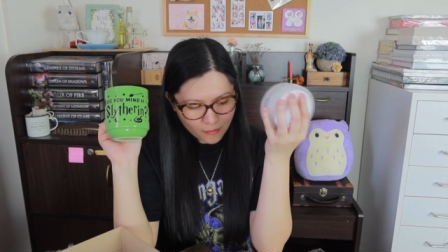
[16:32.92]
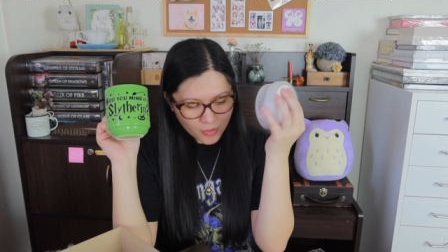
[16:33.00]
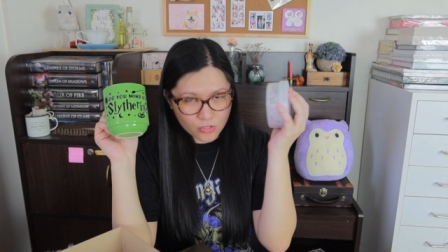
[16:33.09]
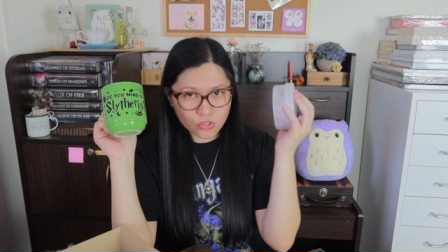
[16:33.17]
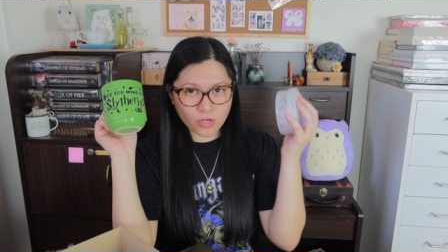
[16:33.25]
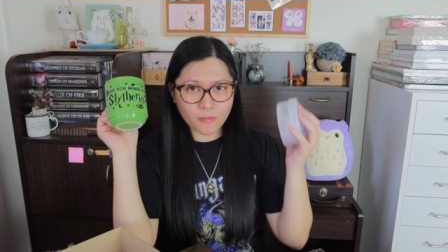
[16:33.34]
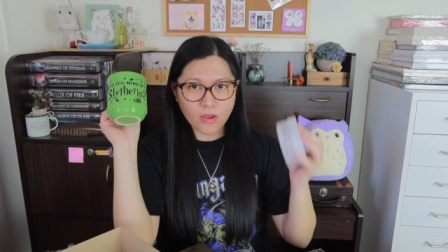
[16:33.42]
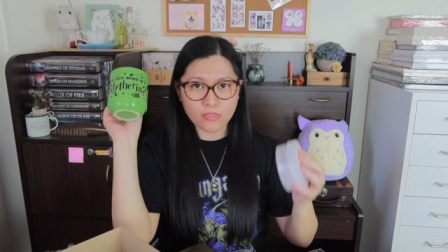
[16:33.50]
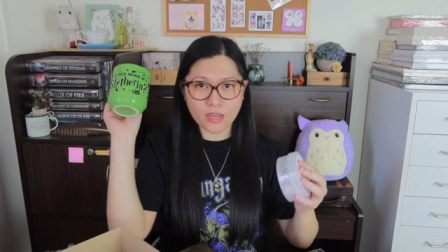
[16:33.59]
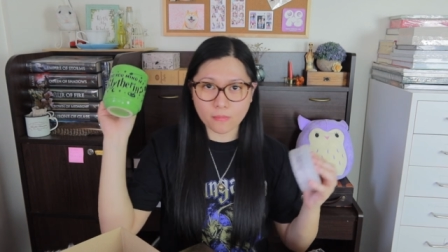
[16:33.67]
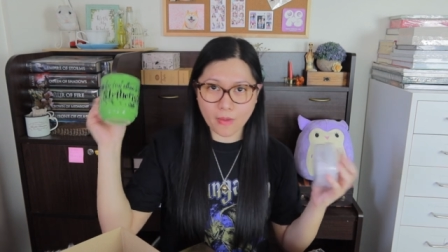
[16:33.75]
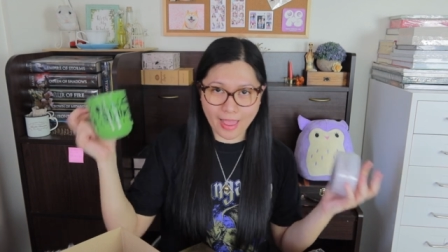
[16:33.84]
I'm not sure
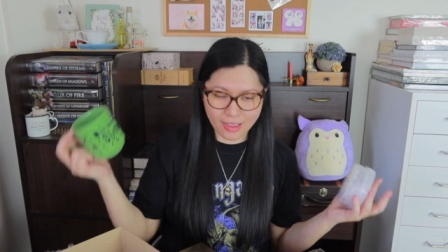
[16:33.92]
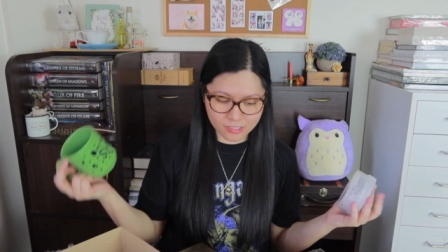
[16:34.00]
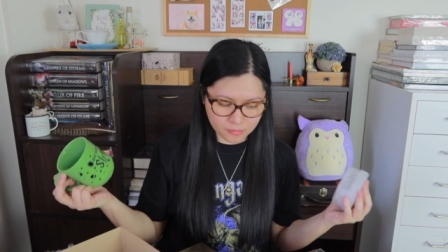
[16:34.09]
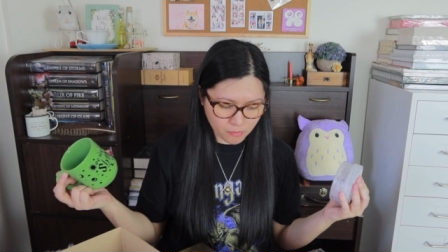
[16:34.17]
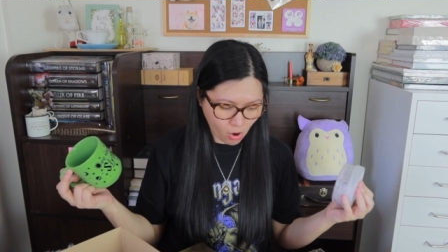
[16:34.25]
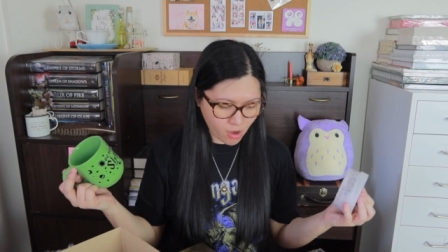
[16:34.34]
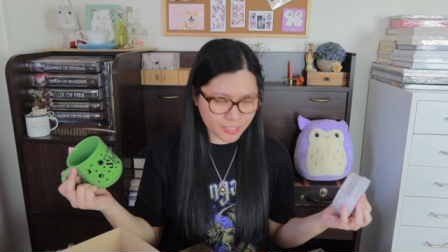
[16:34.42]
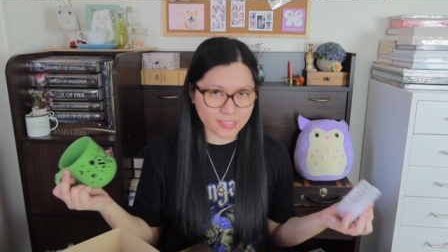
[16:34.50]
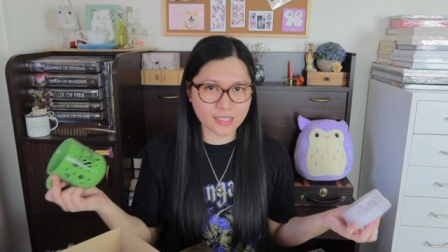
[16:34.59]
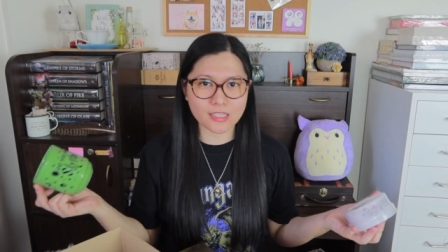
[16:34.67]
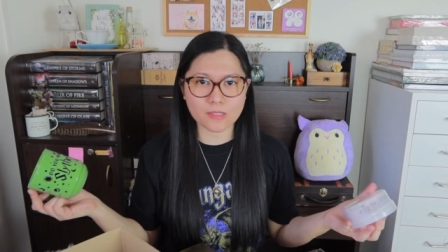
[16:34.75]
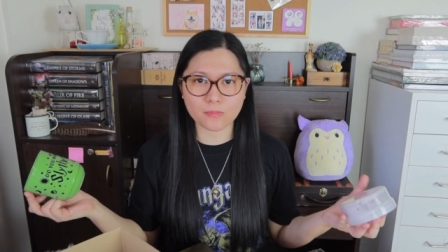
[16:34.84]
about their past
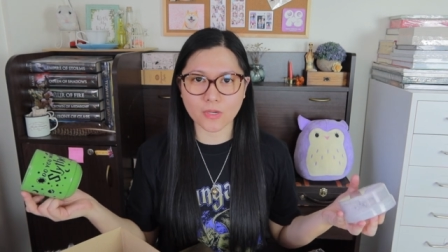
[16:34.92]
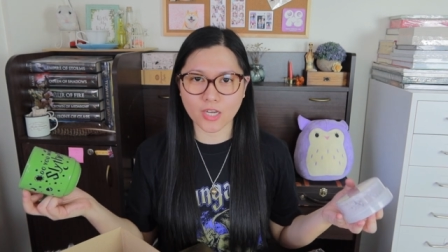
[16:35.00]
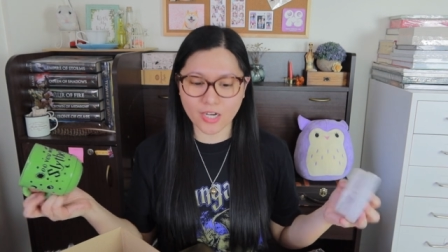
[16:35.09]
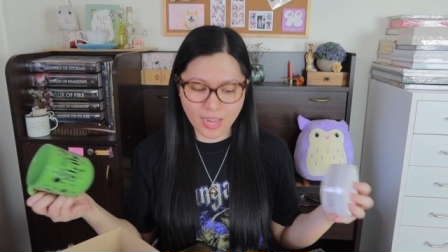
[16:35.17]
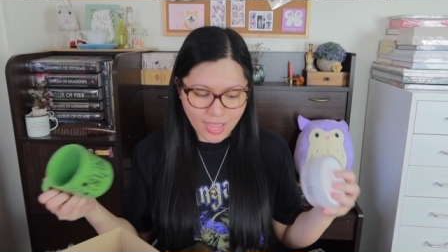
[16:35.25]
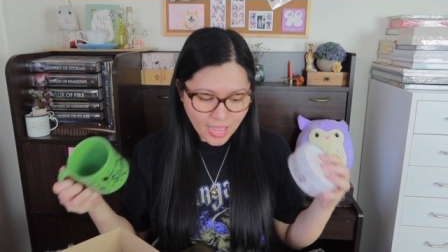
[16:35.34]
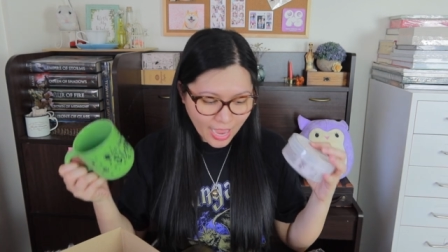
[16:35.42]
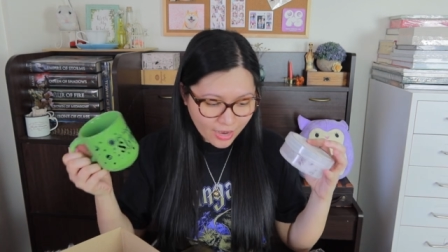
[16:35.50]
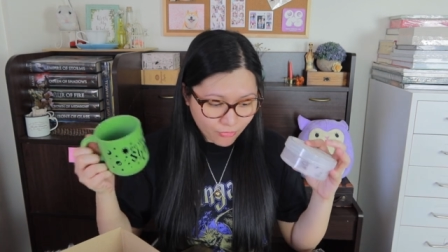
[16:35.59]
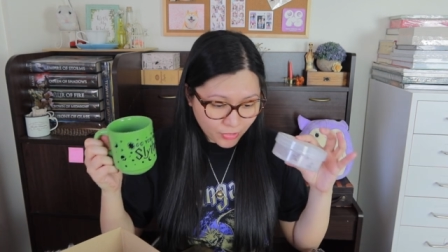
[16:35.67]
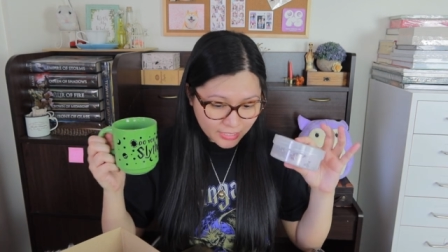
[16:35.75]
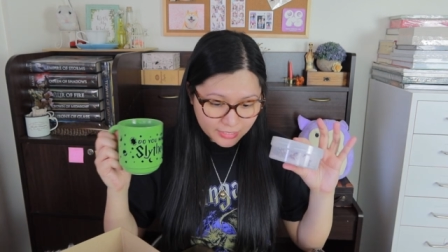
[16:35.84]
boxes, but
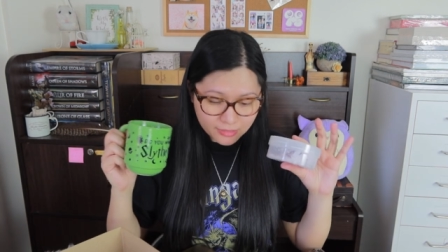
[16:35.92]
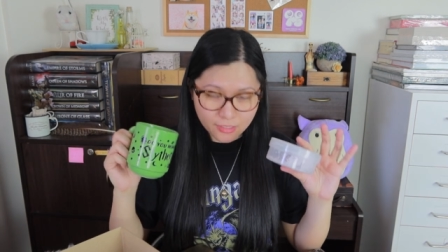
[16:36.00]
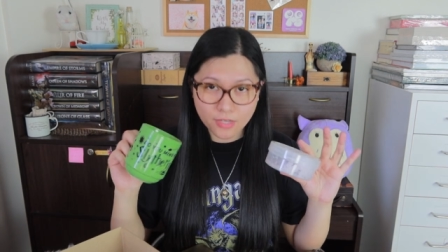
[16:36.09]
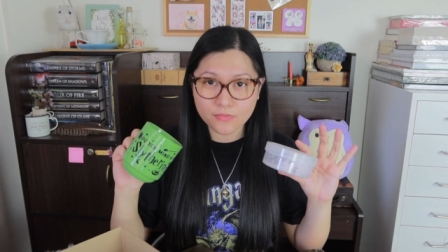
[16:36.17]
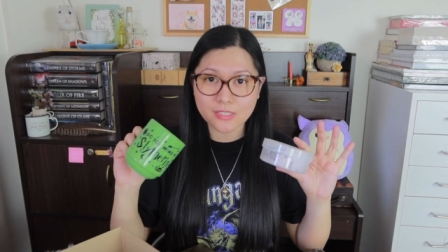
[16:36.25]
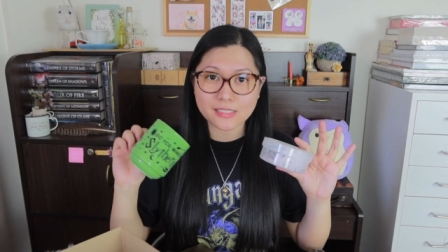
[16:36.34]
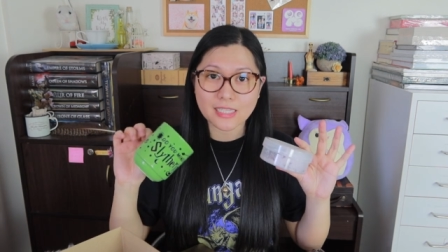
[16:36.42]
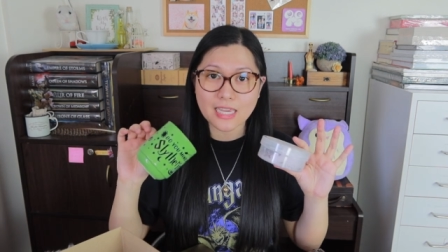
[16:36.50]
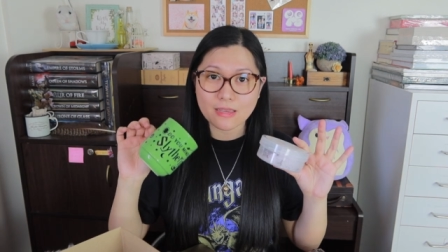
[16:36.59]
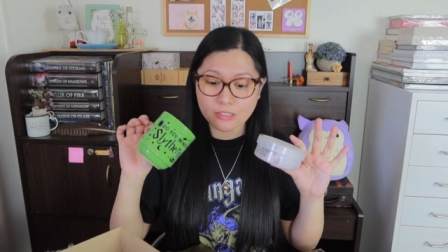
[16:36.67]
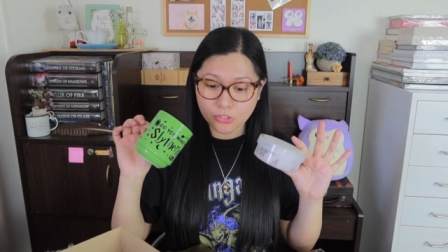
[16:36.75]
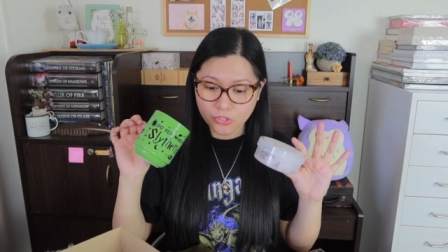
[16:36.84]
I really love that
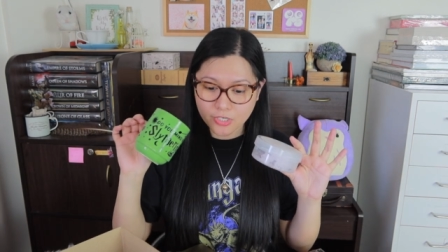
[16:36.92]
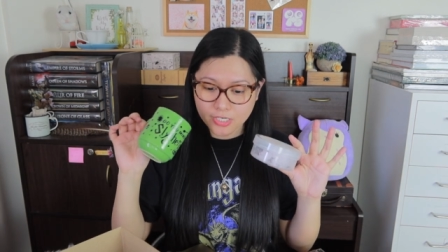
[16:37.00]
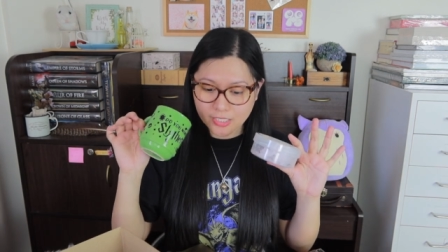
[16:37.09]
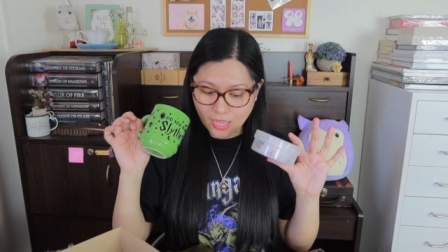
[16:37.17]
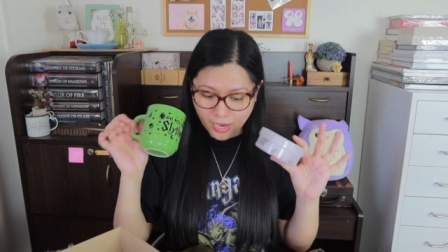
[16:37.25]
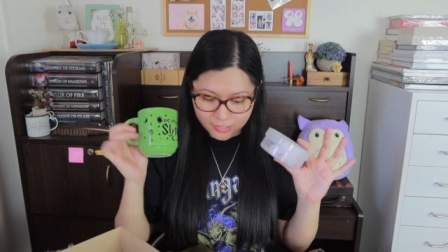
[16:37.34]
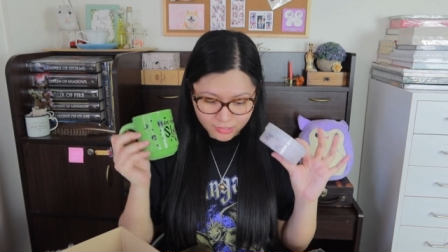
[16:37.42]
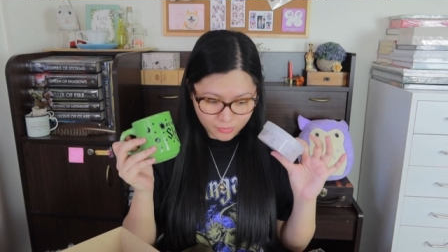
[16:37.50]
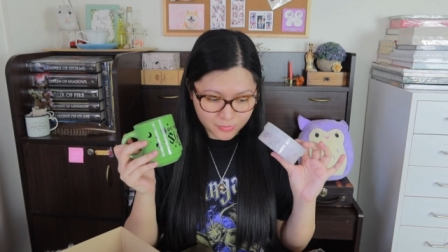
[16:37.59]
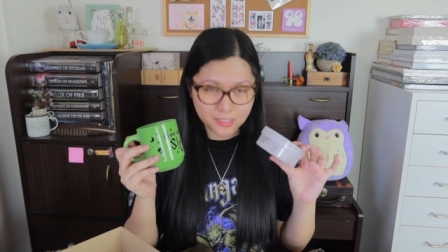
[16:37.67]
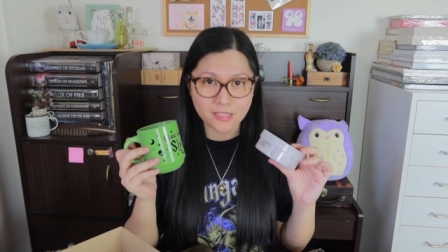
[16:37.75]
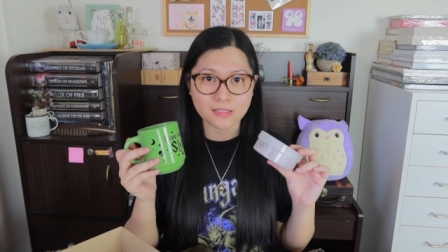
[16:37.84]
they included
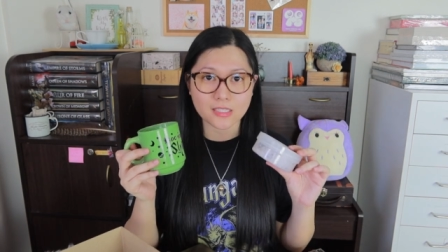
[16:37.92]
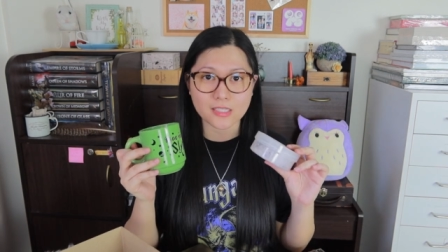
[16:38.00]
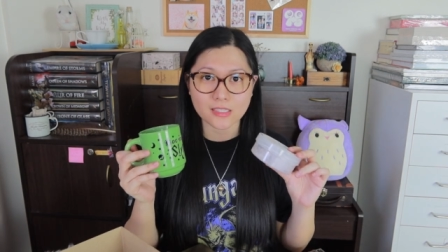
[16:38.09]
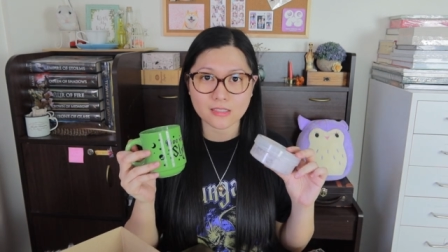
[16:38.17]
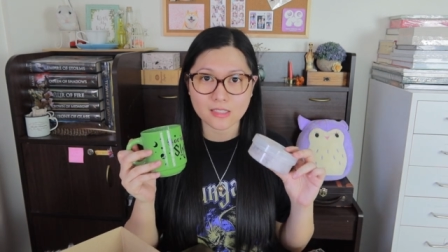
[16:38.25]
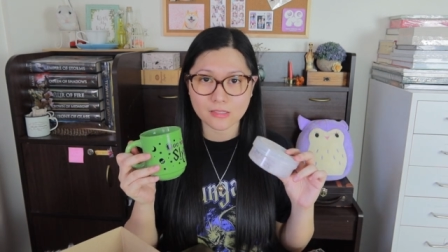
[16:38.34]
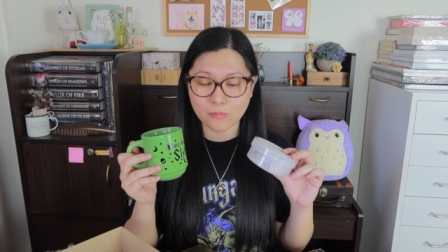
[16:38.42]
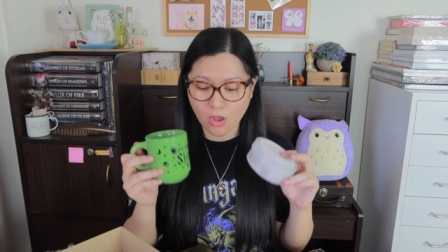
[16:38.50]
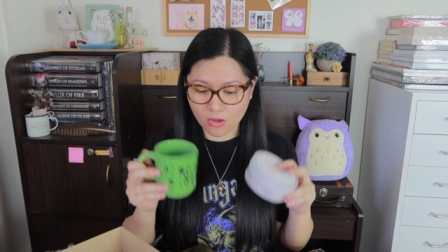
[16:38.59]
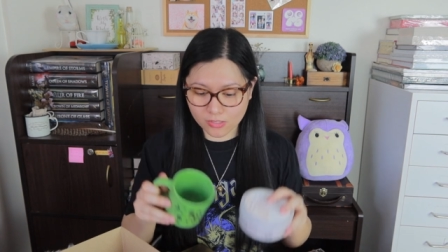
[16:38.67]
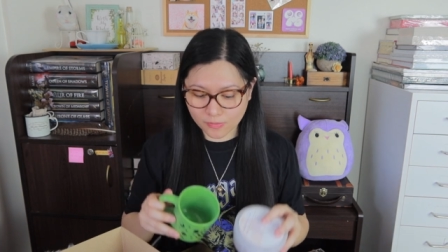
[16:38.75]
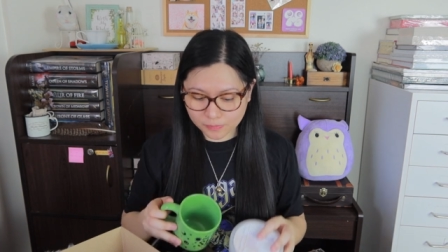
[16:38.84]
items like this in this
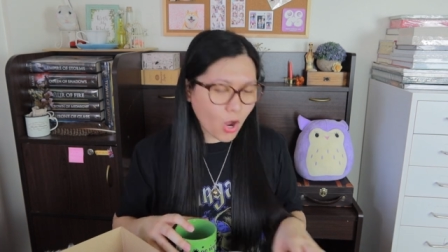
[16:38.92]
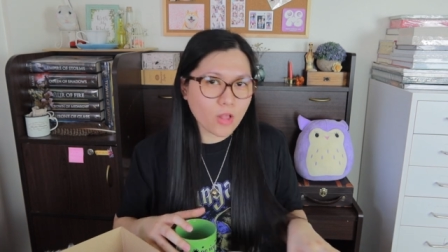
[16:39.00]
box.